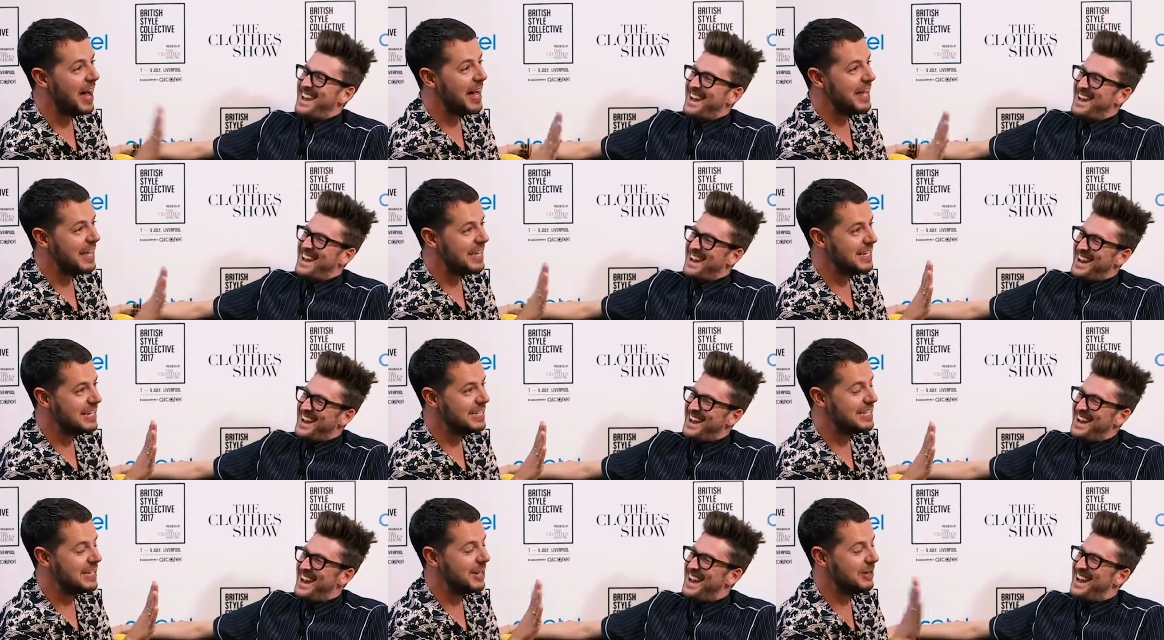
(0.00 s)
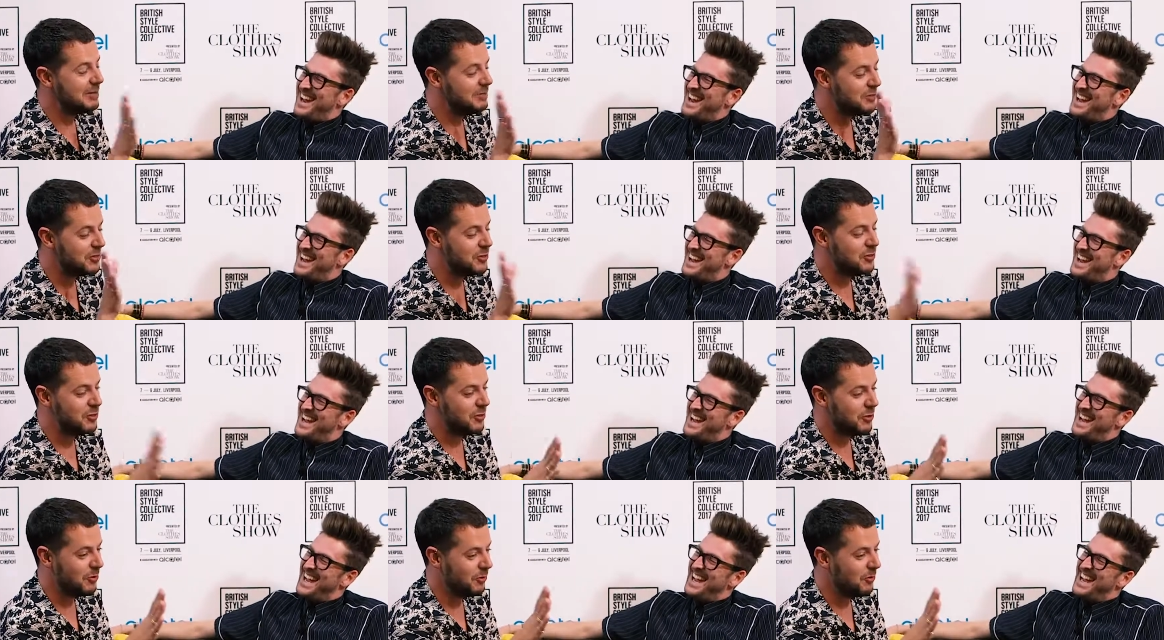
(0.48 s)
Speaker 1: is, I'm
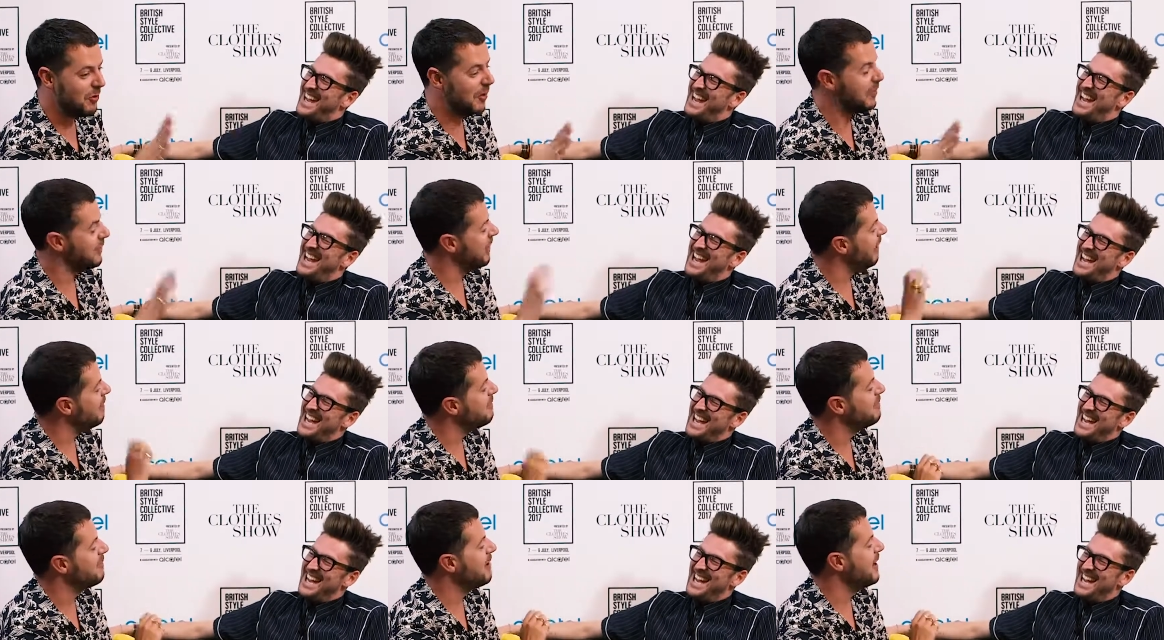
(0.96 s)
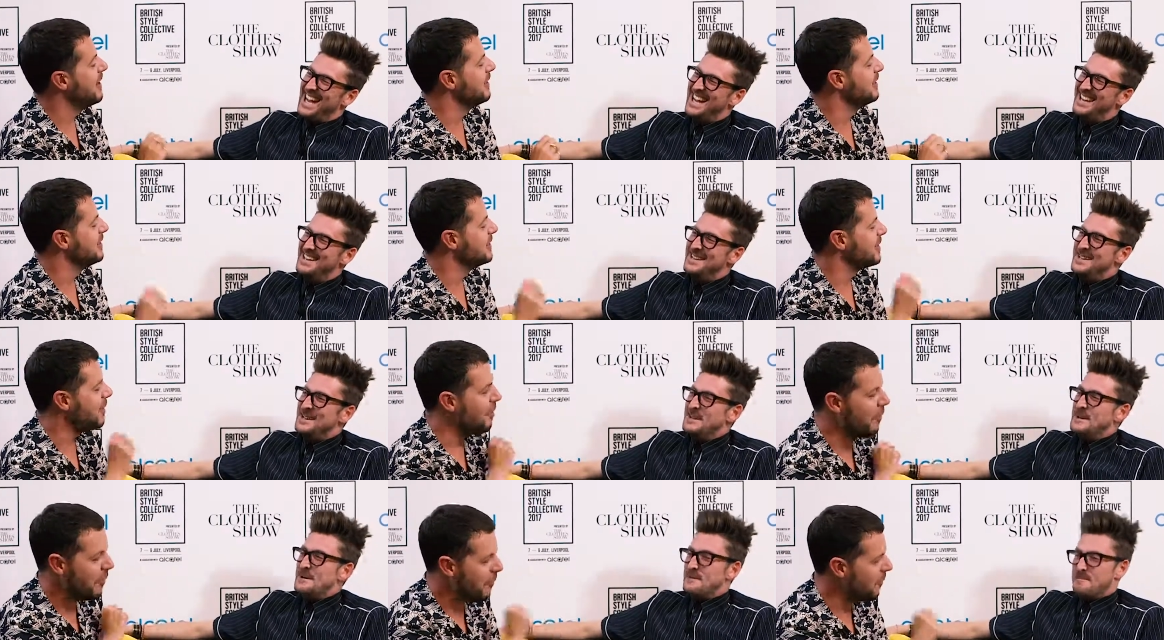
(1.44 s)
sure, what that brand
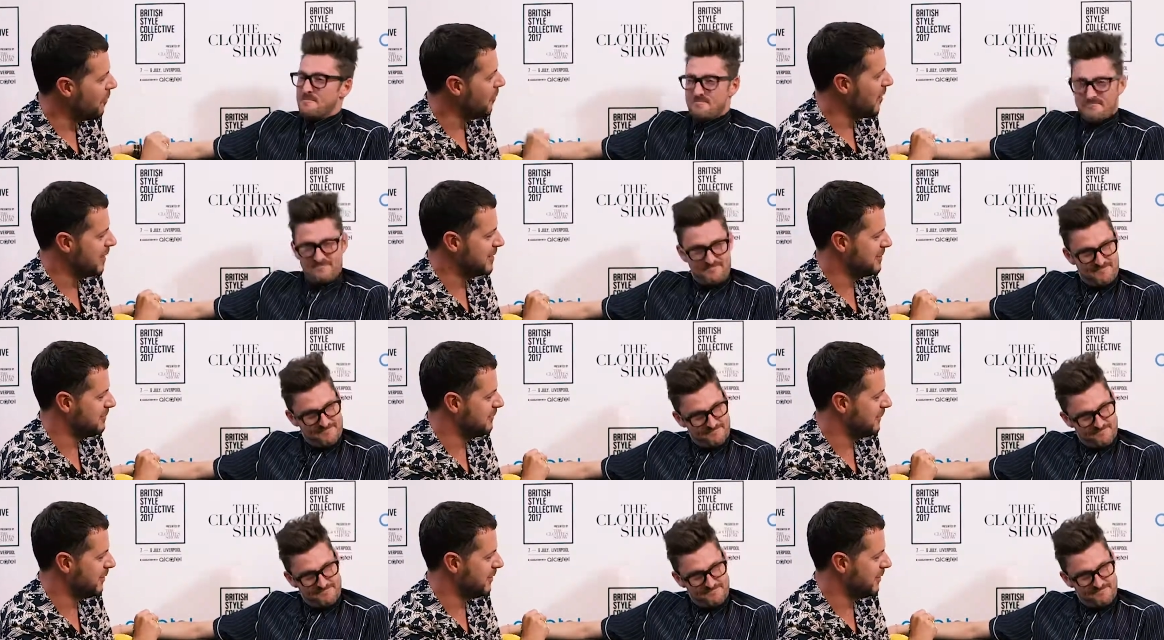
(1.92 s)
always